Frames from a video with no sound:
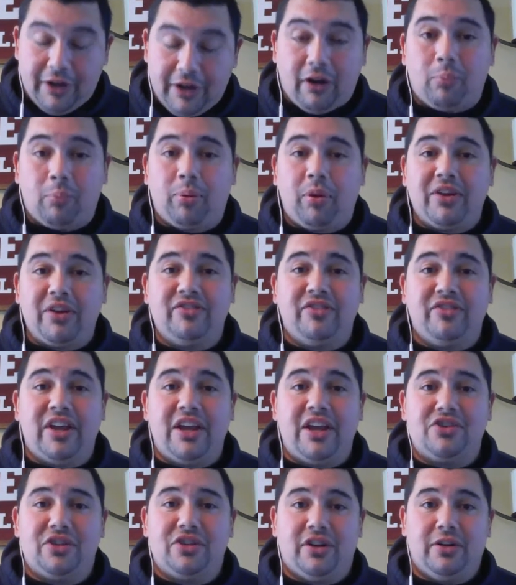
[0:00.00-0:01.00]
In our
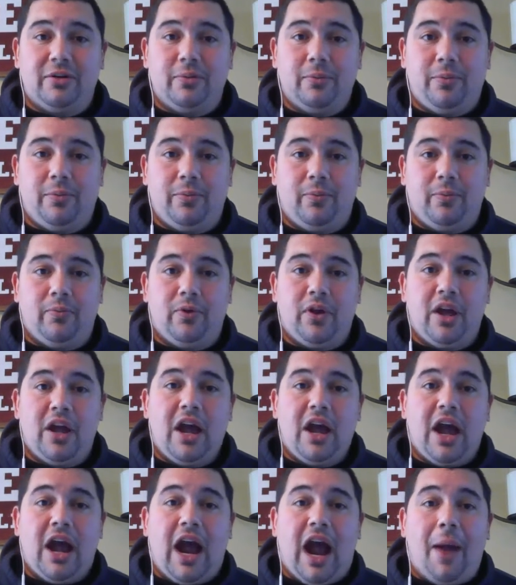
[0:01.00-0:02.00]
presentation,
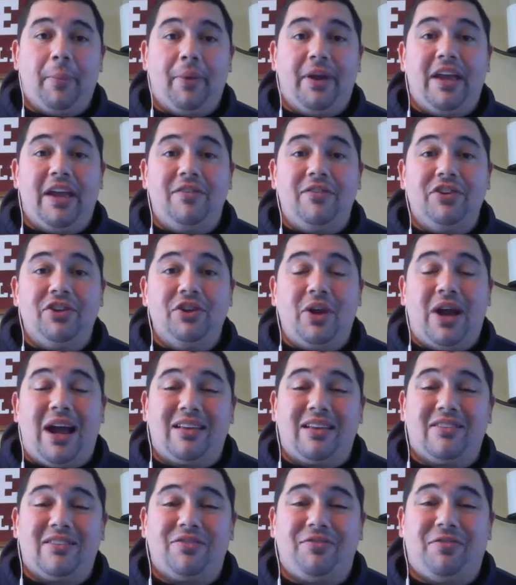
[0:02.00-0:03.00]
I'm giving you
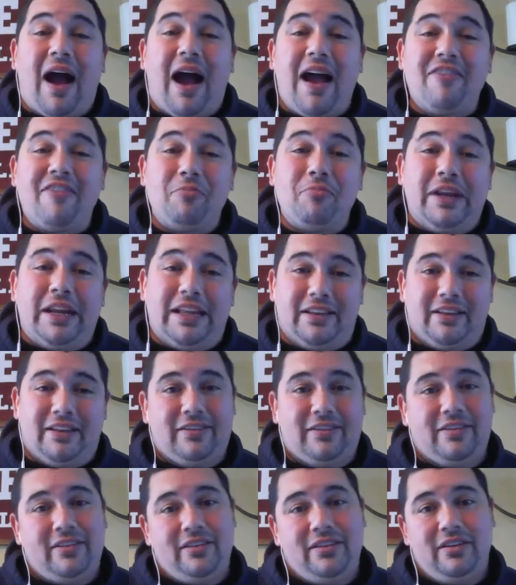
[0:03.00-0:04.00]
guys 5
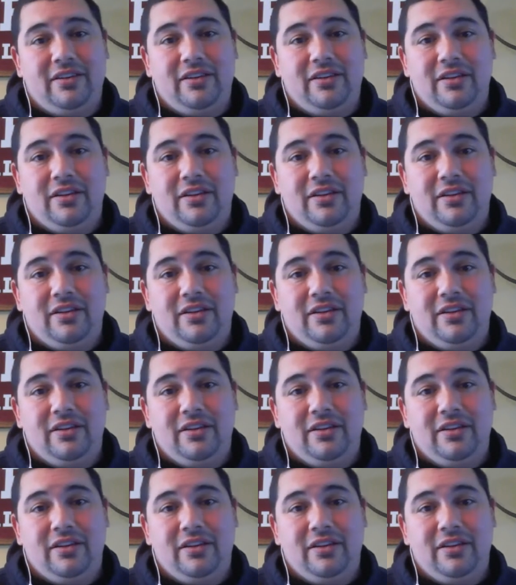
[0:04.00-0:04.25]
minutes